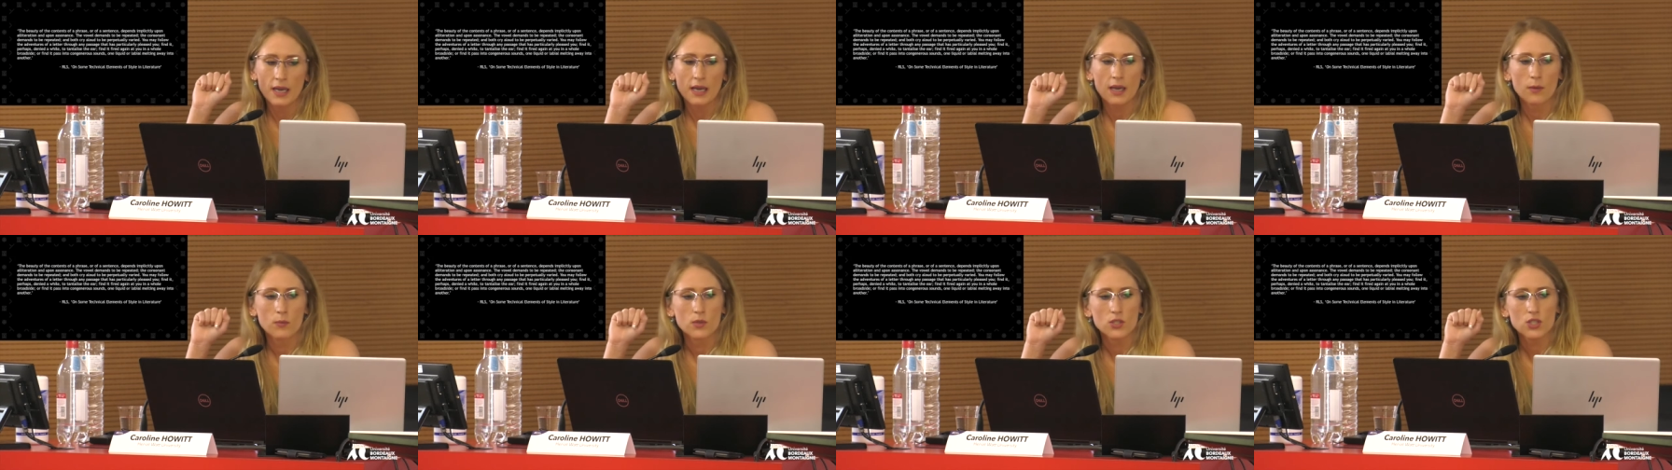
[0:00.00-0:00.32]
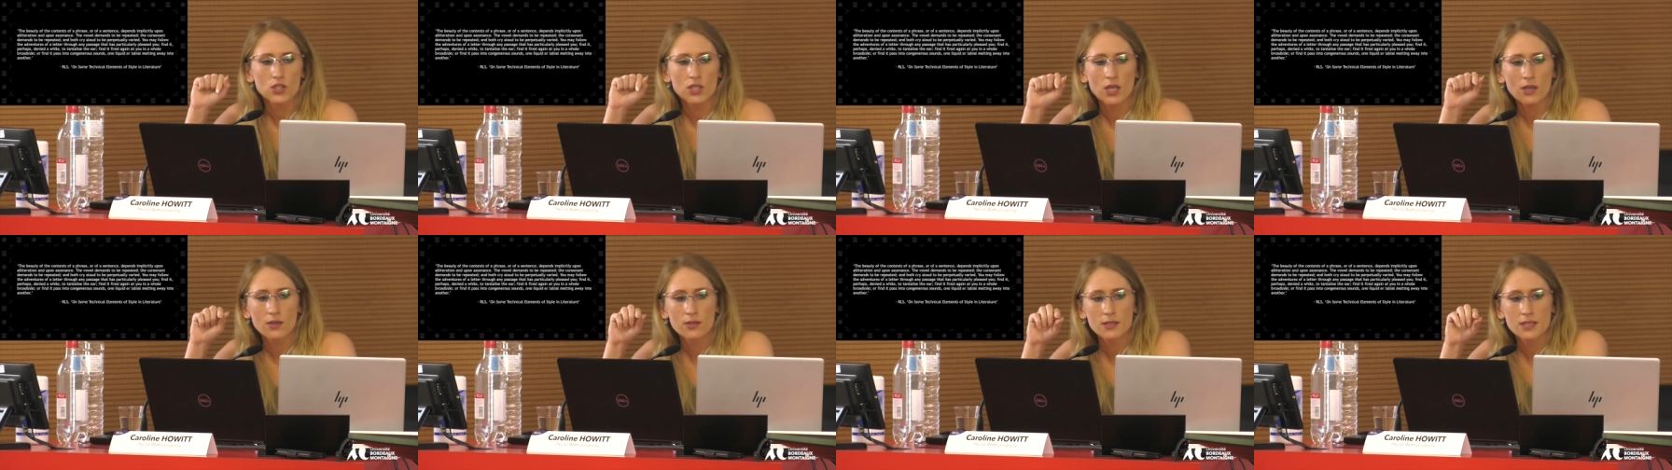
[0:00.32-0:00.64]
and
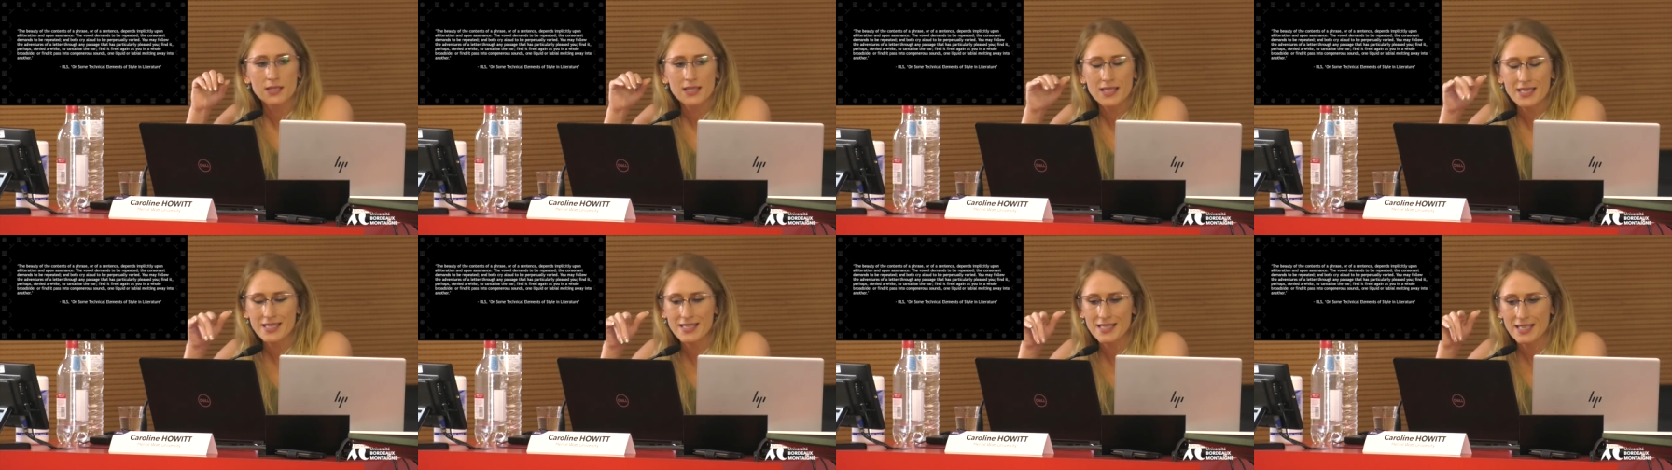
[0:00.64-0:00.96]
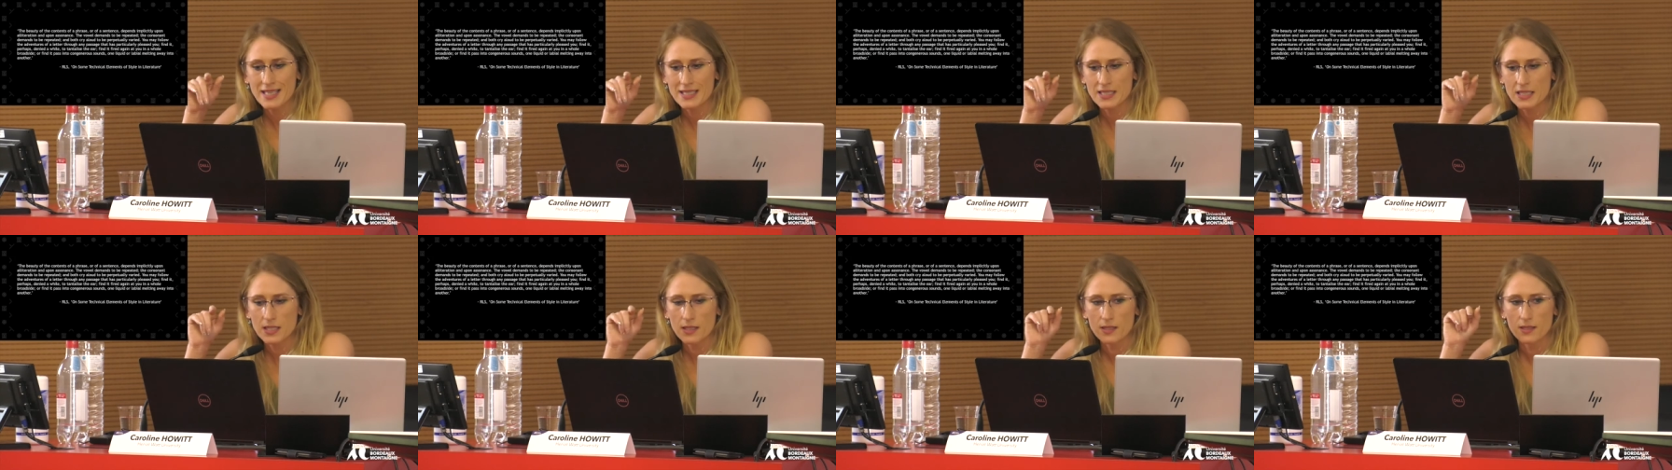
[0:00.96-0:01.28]
which turns this
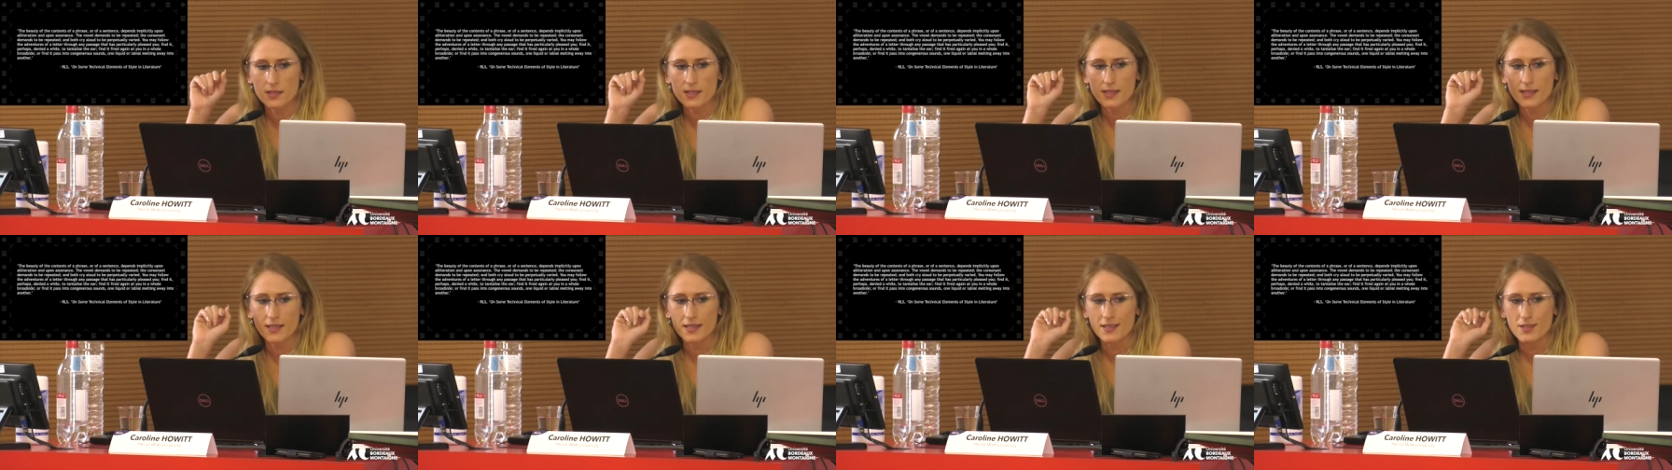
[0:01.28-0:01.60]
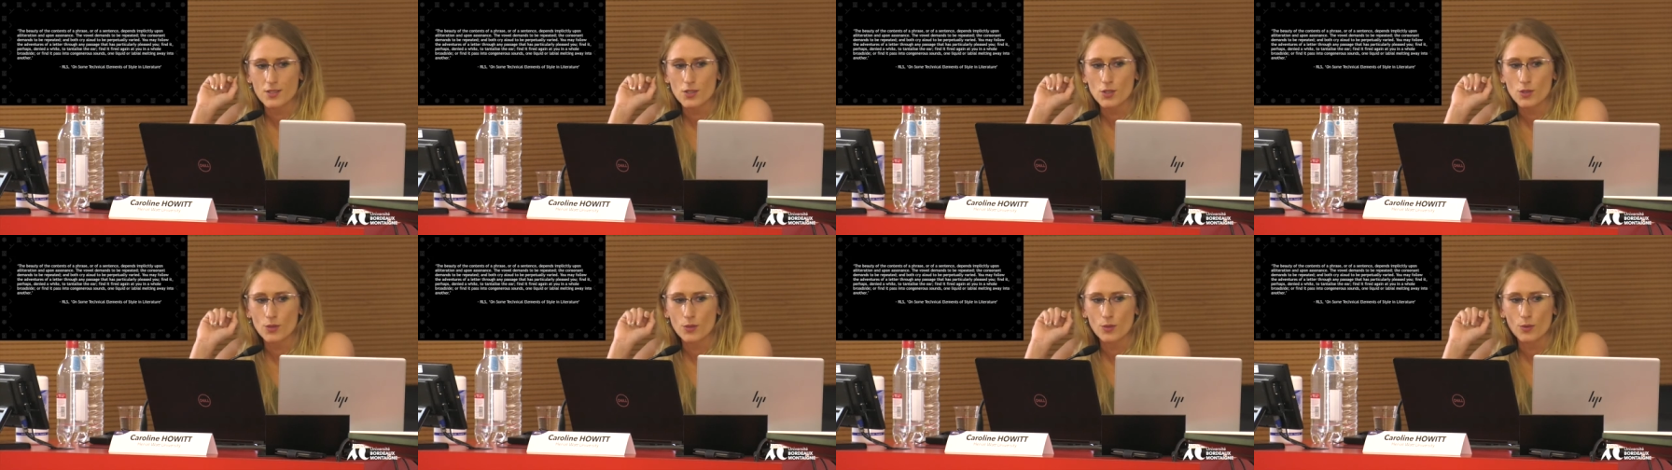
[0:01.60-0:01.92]
sentence
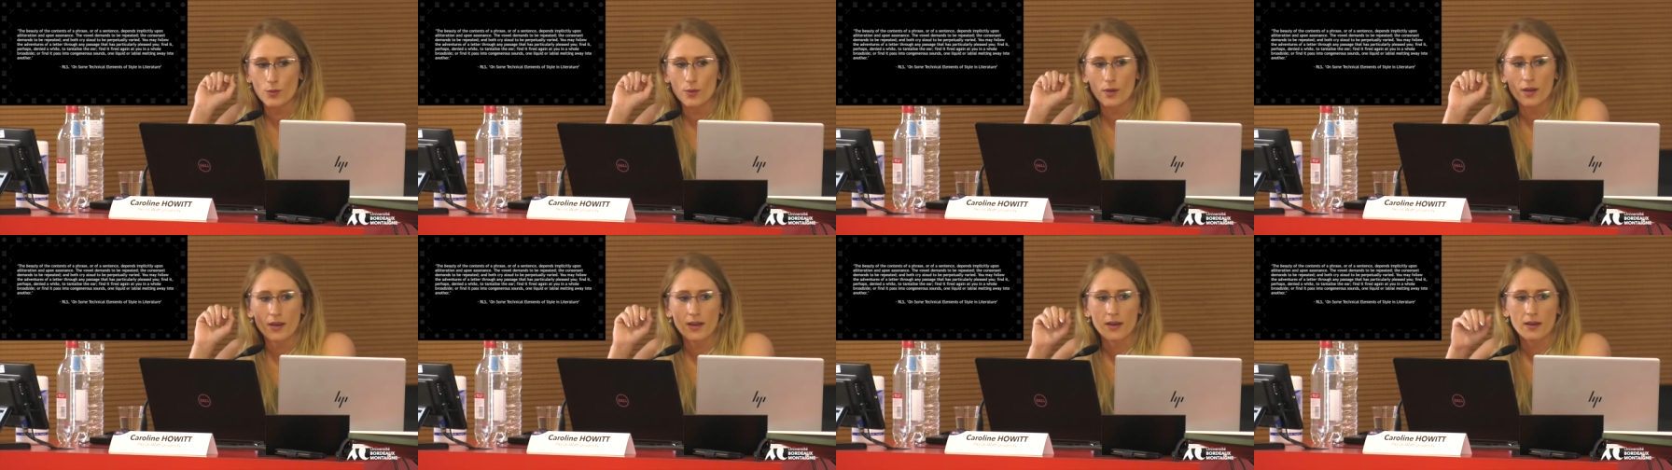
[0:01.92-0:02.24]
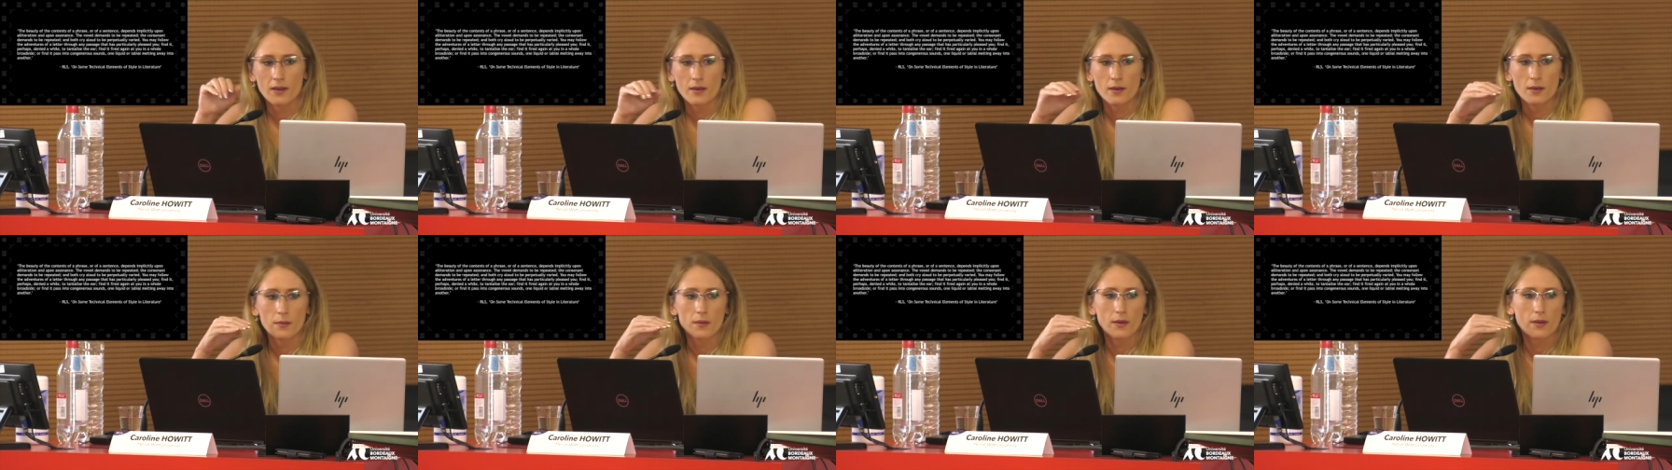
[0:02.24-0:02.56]
into
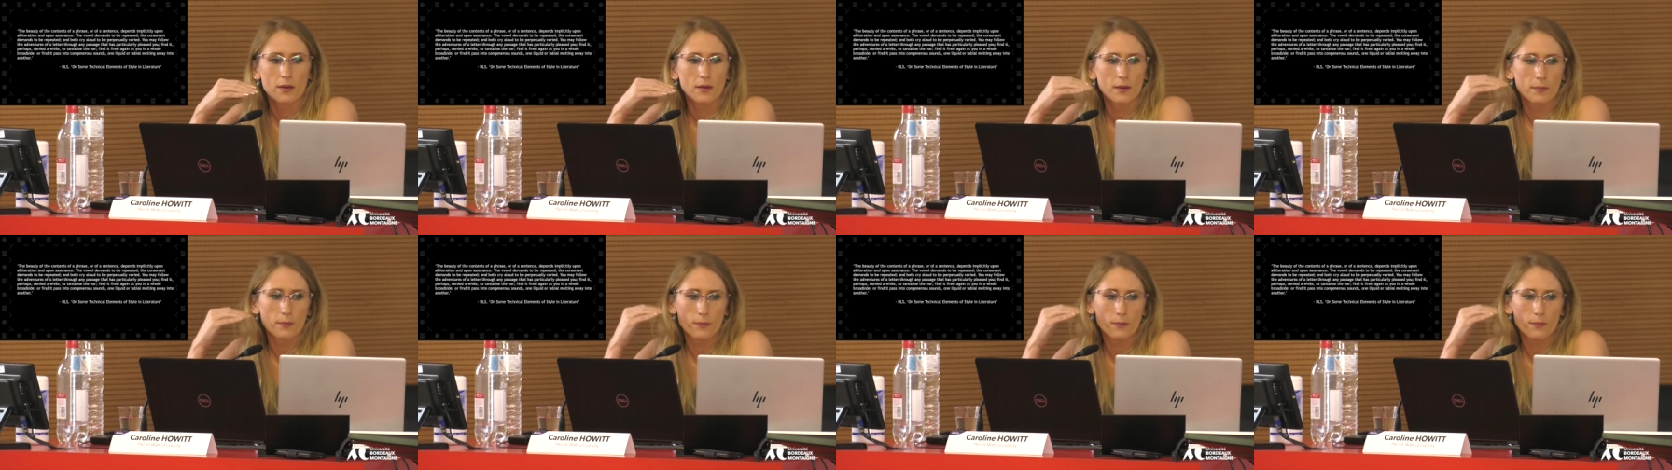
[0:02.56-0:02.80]
a